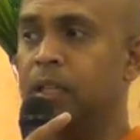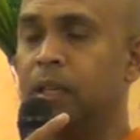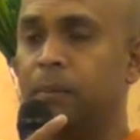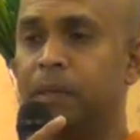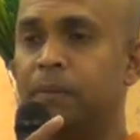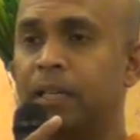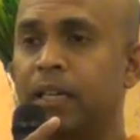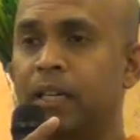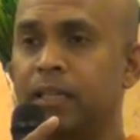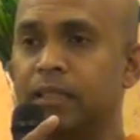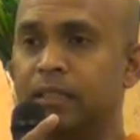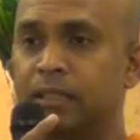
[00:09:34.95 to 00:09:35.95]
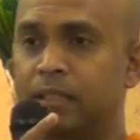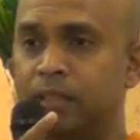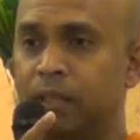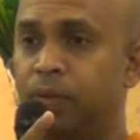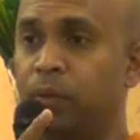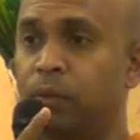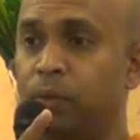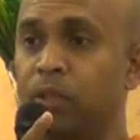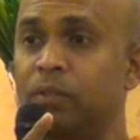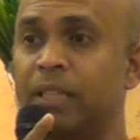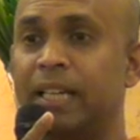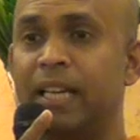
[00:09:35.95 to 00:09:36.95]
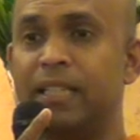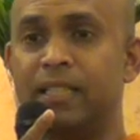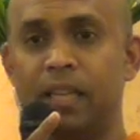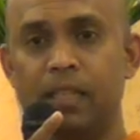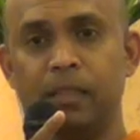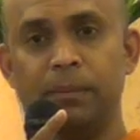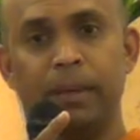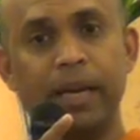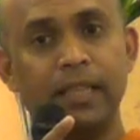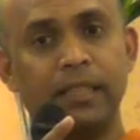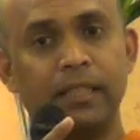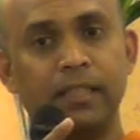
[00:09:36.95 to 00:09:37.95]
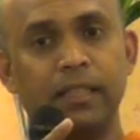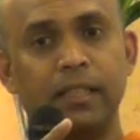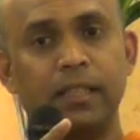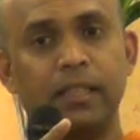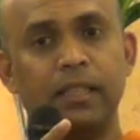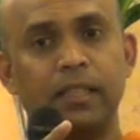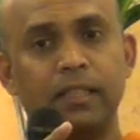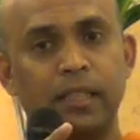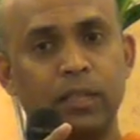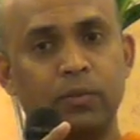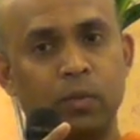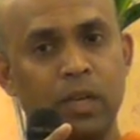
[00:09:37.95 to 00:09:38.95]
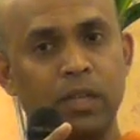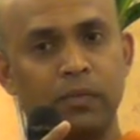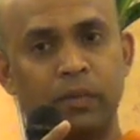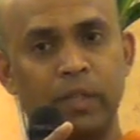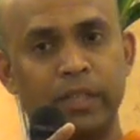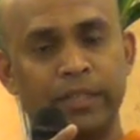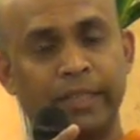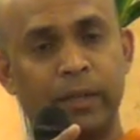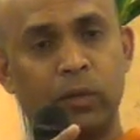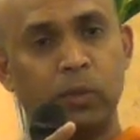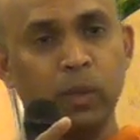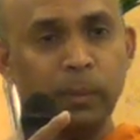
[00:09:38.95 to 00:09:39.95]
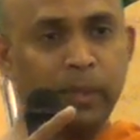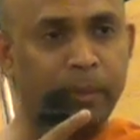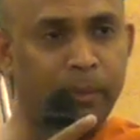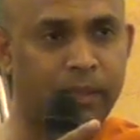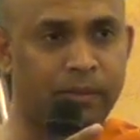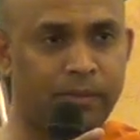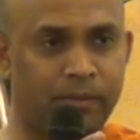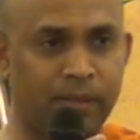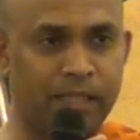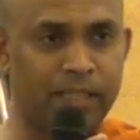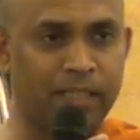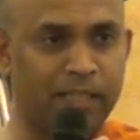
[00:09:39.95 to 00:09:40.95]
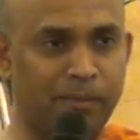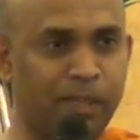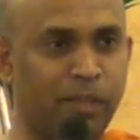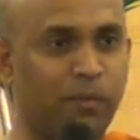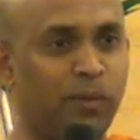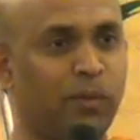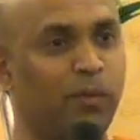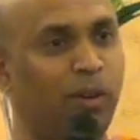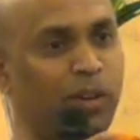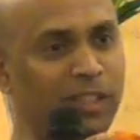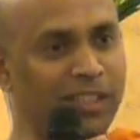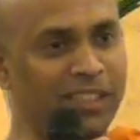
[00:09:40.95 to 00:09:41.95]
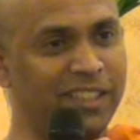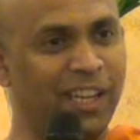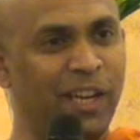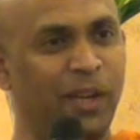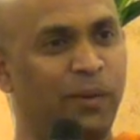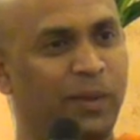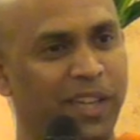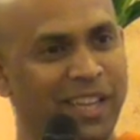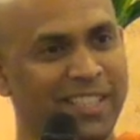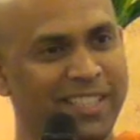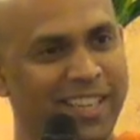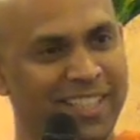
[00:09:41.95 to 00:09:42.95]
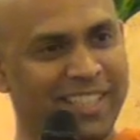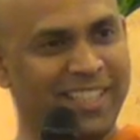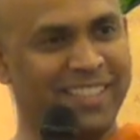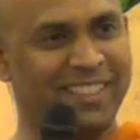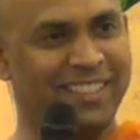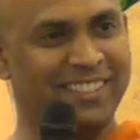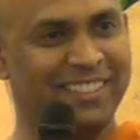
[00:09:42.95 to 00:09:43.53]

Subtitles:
But we can't, if you want, we can change the breath. That's wonderful. It's an autonomic function, but if you want, we can change it.